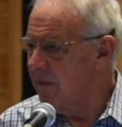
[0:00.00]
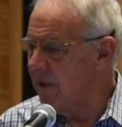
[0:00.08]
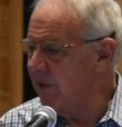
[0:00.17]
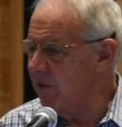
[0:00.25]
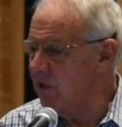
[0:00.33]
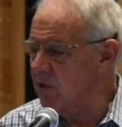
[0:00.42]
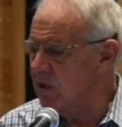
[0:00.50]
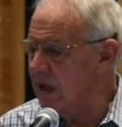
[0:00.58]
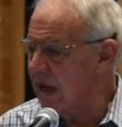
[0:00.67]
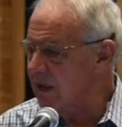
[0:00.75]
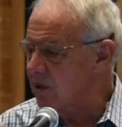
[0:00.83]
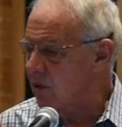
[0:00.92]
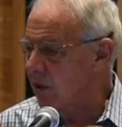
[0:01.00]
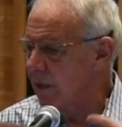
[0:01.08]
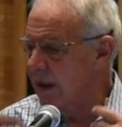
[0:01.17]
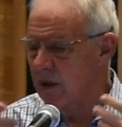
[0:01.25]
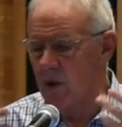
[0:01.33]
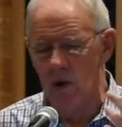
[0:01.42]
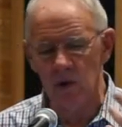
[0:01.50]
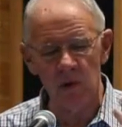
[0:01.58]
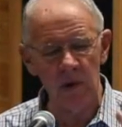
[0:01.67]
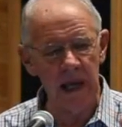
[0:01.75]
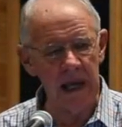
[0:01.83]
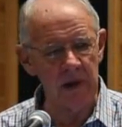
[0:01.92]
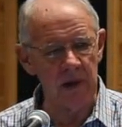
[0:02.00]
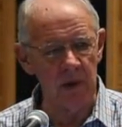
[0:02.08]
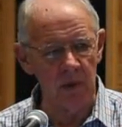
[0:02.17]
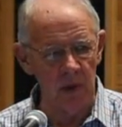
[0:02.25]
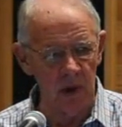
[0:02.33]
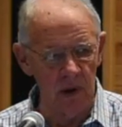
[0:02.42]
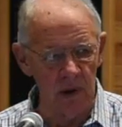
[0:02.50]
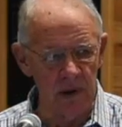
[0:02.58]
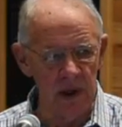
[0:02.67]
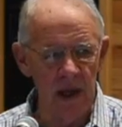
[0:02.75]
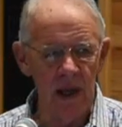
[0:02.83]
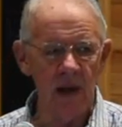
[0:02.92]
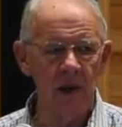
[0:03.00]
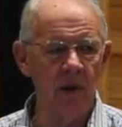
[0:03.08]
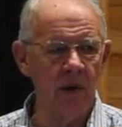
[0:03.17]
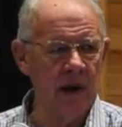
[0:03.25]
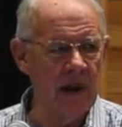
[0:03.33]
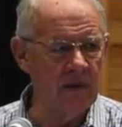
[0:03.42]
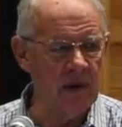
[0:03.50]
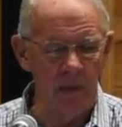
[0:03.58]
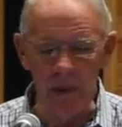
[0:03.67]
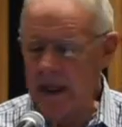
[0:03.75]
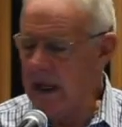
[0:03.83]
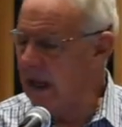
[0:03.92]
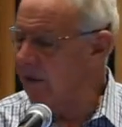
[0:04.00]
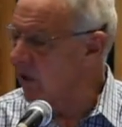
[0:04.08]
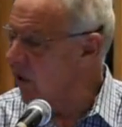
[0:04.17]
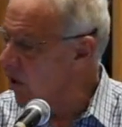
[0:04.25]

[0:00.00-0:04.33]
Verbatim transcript: But if you start talking about God created the world, you're inevitably going to have a